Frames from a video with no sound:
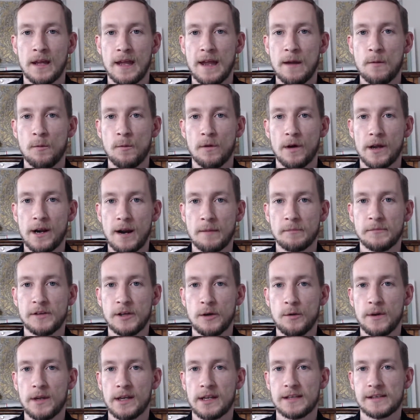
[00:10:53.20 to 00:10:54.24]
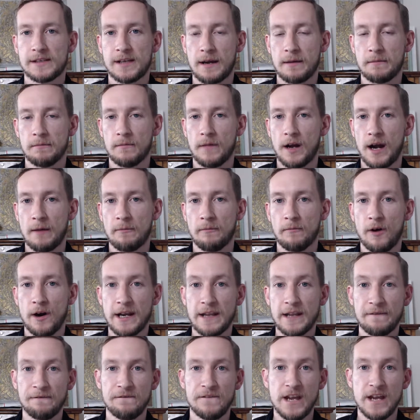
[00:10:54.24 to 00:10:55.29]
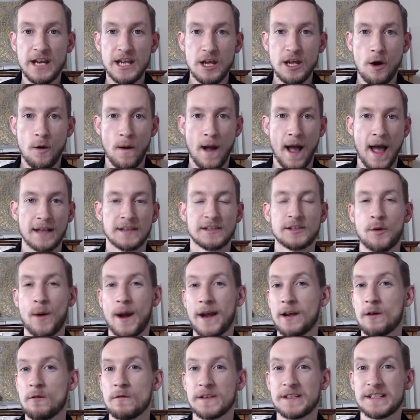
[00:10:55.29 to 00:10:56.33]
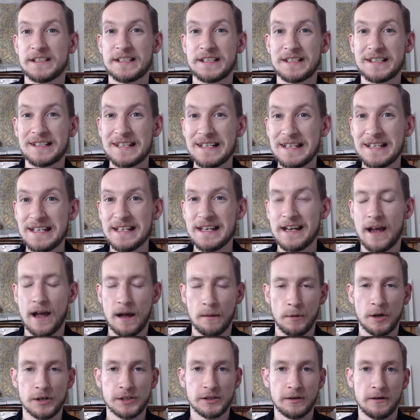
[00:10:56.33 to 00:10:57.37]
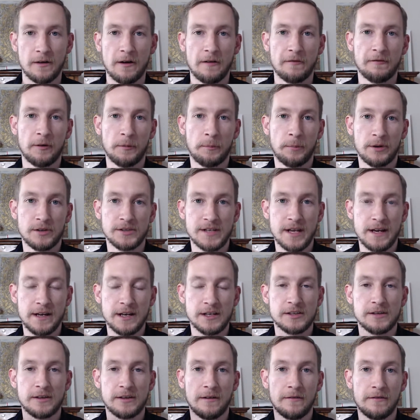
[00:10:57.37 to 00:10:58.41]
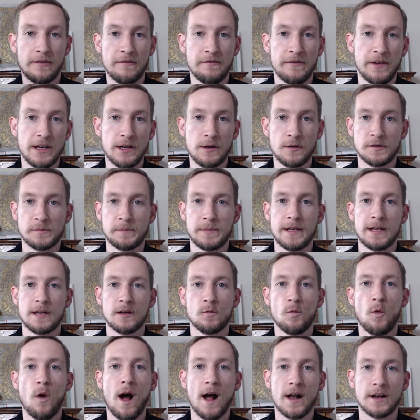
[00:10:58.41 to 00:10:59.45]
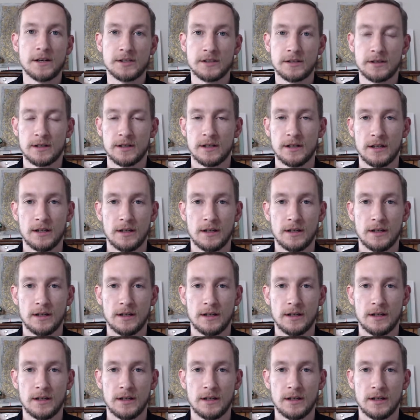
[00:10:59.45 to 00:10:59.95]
And what I'm doing is I'm running video ads so I can see how much of a percentage of the video is being watched.